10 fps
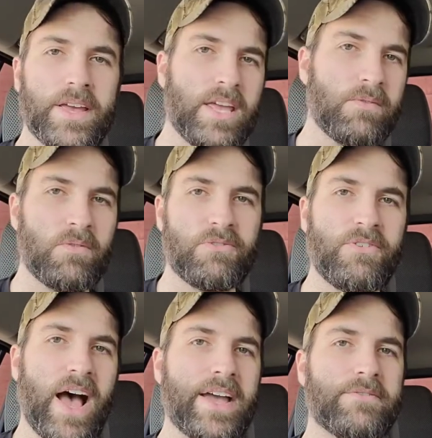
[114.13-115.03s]
even
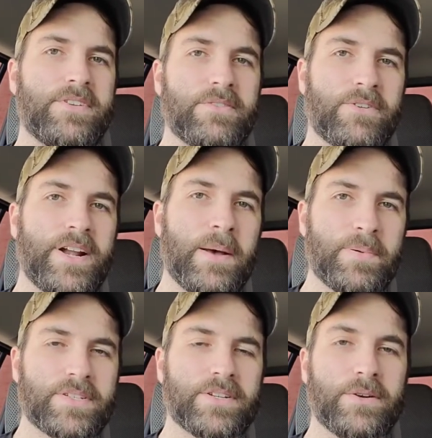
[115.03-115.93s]
five different
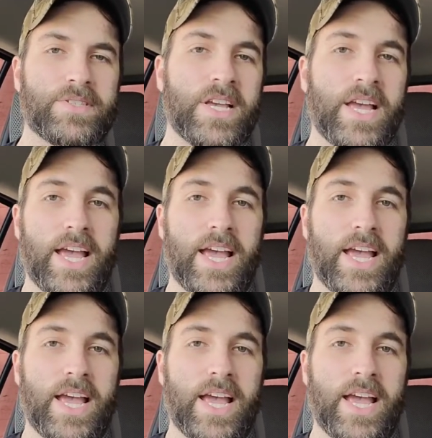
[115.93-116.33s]
episodes.